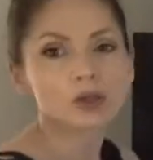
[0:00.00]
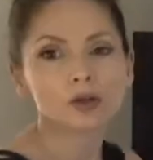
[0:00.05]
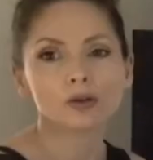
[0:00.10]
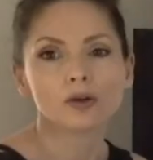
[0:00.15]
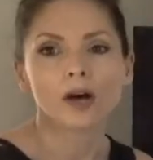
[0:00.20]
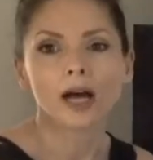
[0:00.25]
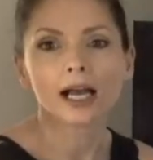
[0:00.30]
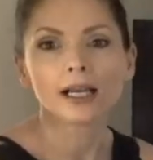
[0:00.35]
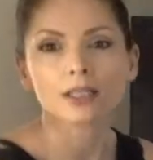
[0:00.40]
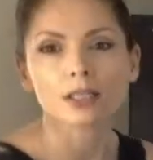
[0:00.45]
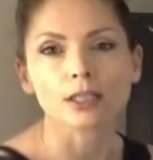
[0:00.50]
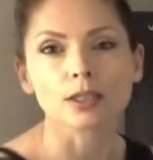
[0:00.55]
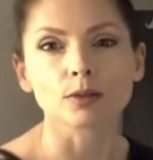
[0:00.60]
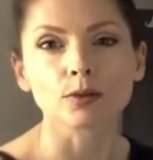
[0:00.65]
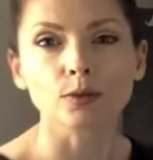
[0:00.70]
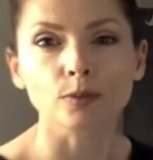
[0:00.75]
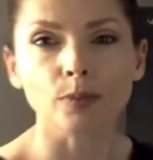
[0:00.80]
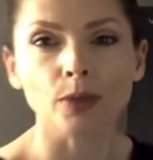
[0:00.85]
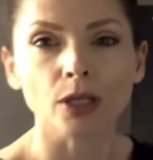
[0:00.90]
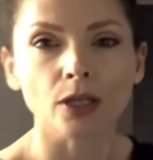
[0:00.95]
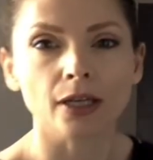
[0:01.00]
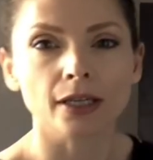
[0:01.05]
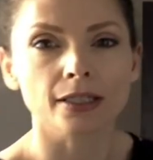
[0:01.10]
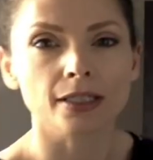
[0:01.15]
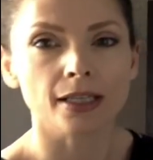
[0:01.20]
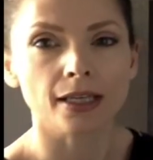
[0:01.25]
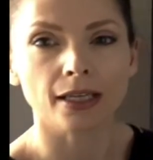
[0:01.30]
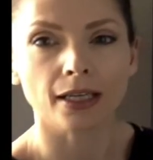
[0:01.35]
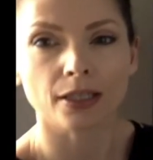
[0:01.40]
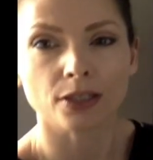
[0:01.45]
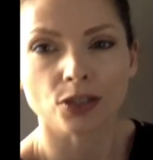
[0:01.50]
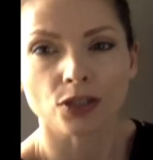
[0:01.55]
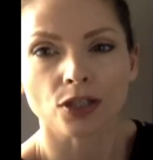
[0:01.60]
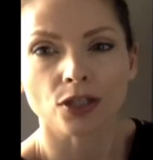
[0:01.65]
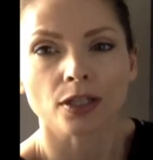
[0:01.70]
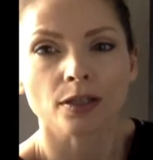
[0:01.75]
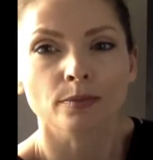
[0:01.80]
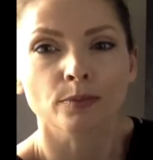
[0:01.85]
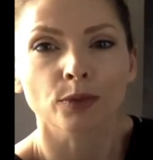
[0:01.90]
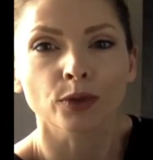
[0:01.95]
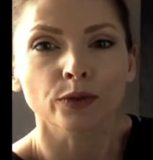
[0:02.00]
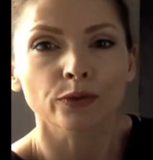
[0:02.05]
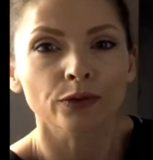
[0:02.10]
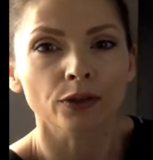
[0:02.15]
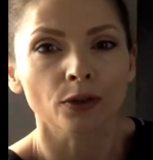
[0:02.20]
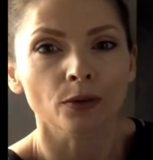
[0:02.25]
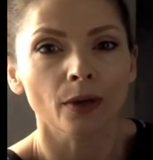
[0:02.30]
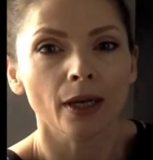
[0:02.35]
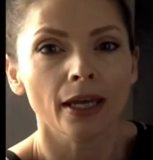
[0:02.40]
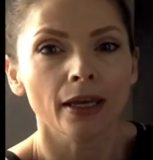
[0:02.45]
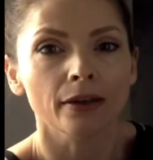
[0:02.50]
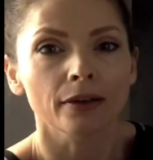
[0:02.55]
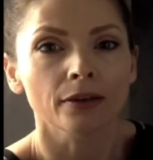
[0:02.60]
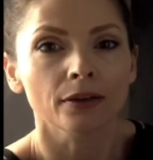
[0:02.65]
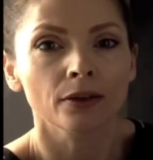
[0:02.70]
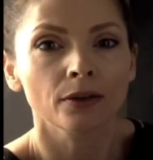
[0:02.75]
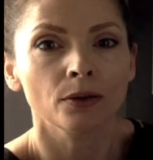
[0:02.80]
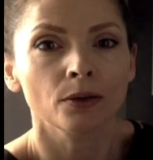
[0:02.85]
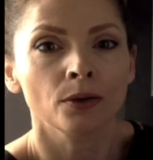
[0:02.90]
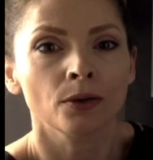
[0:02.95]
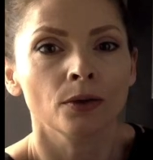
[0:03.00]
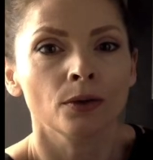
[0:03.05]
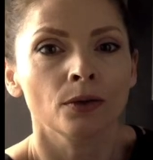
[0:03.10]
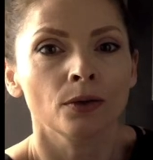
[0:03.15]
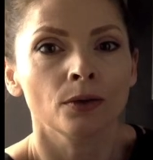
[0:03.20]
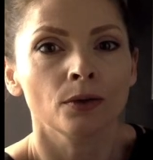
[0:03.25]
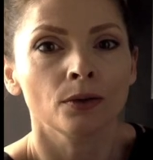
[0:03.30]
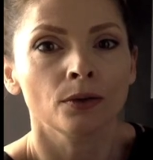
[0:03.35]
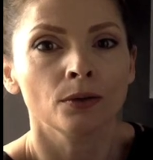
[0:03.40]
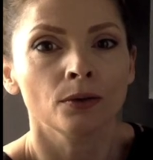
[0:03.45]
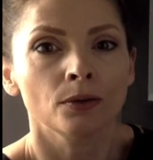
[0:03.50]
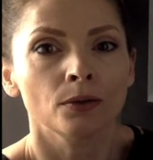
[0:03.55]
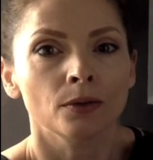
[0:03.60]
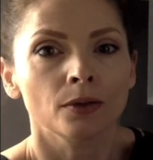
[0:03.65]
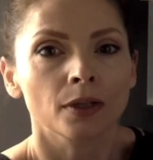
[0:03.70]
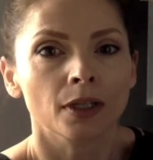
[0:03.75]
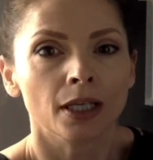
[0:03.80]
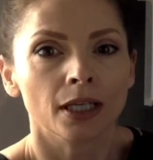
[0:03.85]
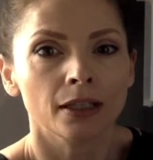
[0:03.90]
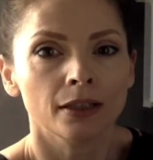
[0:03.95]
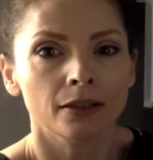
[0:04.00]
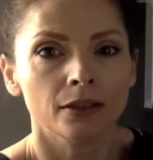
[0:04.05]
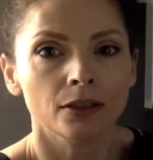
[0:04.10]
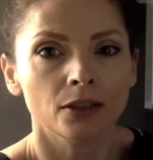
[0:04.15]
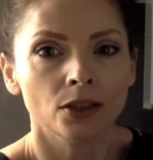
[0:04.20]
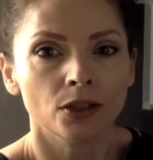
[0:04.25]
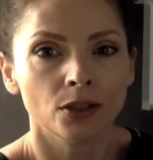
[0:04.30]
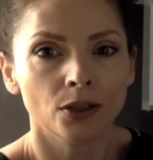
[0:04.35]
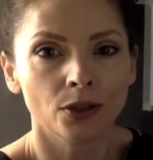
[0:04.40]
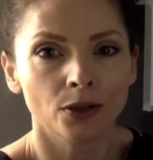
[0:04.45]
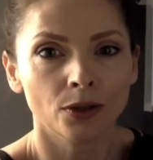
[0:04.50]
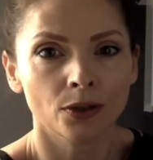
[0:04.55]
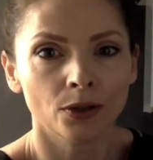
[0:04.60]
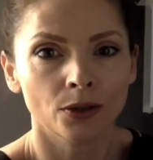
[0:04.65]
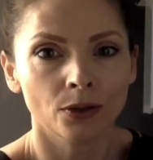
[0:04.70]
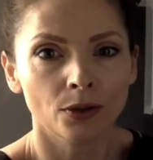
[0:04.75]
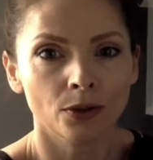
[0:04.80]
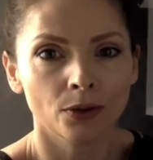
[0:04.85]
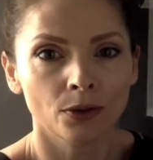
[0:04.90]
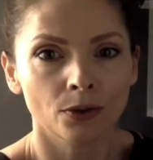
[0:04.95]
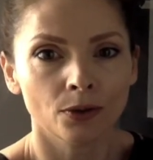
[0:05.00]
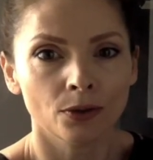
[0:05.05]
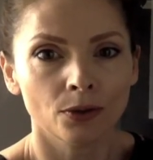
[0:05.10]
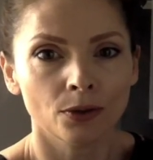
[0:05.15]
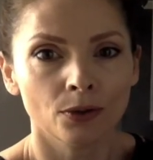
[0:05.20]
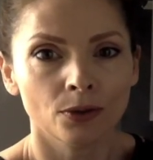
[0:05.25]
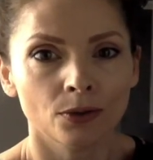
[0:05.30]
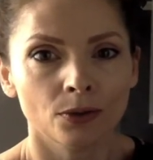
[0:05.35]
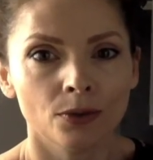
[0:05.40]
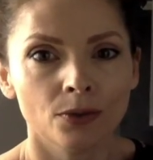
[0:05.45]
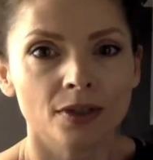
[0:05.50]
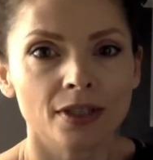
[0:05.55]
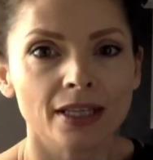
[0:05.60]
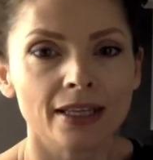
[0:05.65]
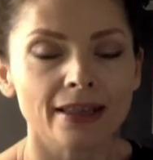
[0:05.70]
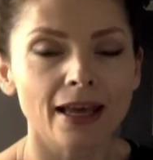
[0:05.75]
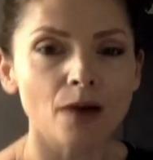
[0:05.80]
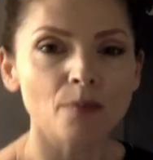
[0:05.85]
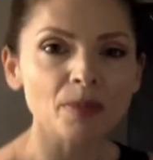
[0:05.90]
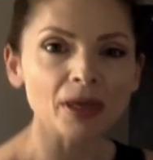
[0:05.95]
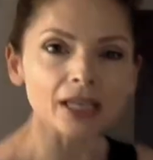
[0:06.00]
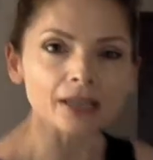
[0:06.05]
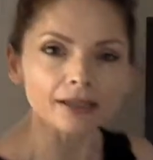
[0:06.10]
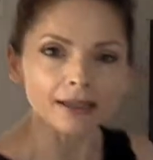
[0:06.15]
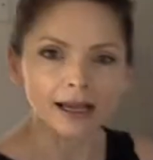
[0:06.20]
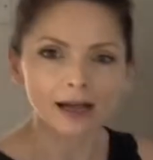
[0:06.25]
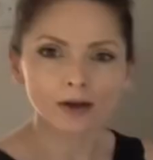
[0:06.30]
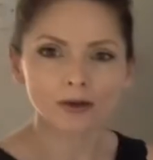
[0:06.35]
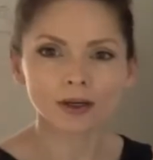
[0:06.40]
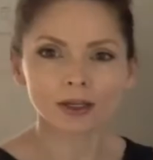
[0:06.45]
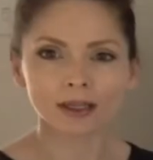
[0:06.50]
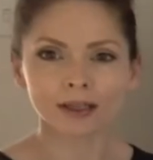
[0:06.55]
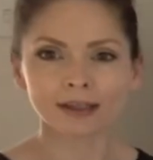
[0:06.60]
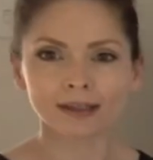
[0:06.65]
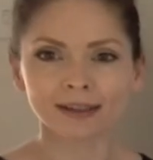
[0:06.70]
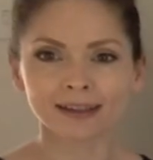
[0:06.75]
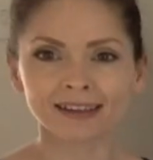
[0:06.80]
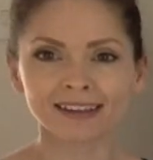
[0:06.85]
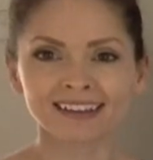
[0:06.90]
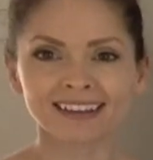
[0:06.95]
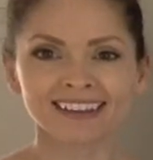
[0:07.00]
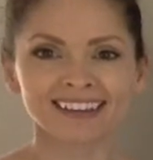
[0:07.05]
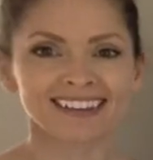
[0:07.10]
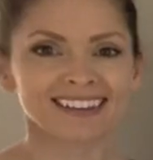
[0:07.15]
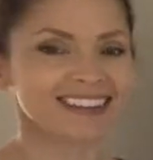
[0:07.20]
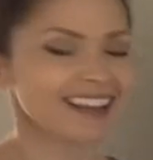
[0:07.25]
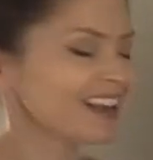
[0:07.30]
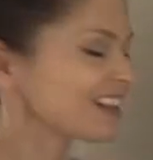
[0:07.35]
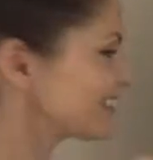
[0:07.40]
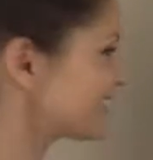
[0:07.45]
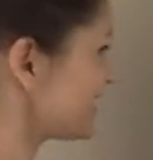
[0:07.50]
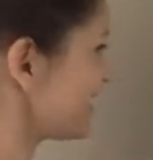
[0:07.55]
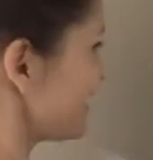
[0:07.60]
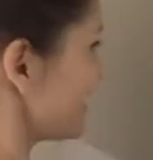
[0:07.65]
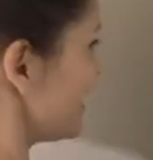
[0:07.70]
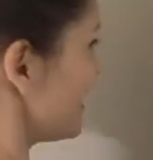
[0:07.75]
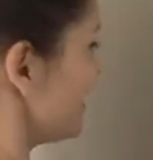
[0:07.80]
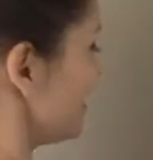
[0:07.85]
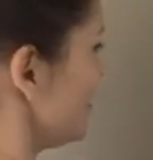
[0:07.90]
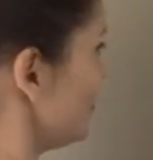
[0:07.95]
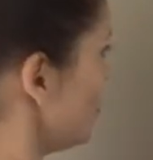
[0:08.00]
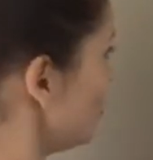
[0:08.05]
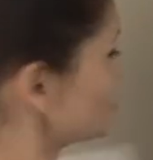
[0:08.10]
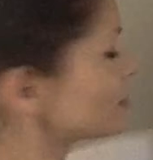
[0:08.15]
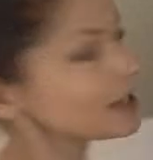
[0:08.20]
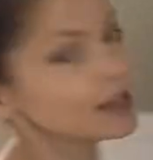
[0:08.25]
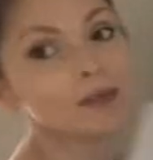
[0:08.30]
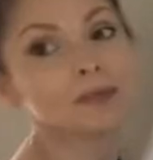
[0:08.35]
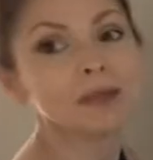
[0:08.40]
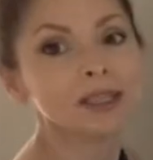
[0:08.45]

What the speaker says: Oh, actually, good idea. Let's just move you in. Can you see that better now? Yes. Awesome.